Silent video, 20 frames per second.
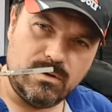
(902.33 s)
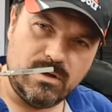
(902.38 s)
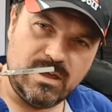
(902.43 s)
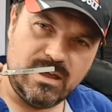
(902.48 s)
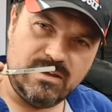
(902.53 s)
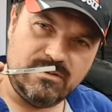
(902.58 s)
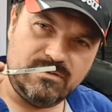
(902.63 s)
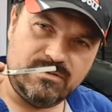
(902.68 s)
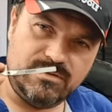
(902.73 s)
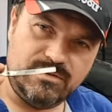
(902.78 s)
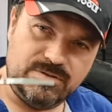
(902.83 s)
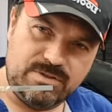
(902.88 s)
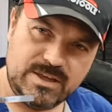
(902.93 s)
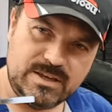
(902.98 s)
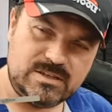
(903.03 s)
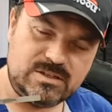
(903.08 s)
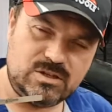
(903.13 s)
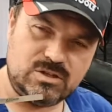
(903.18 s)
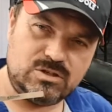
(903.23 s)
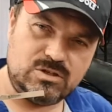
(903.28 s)
if
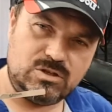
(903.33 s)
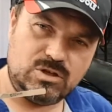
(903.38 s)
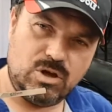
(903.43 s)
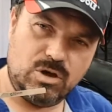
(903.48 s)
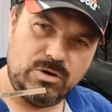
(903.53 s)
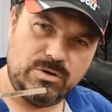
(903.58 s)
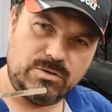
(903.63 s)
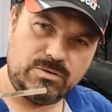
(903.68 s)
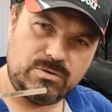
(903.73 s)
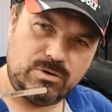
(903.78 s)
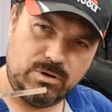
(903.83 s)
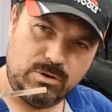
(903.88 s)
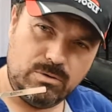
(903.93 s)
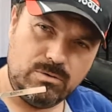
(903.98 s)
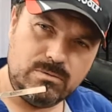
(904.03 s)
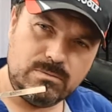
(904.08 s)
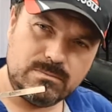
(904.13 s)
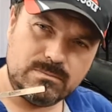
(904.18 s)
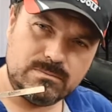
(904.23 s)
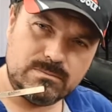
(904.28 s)
this doesn't go through